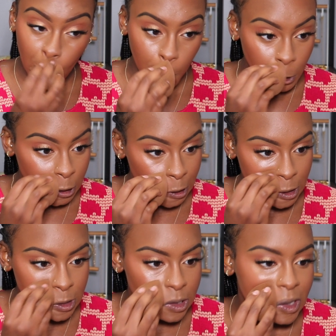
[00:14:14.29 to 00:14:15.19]

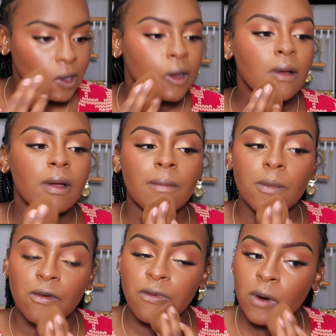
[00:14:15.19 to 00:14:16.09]
creases
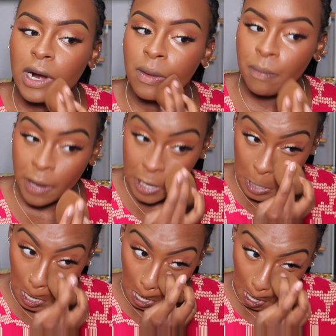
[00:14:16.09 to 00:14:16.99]
before I bake.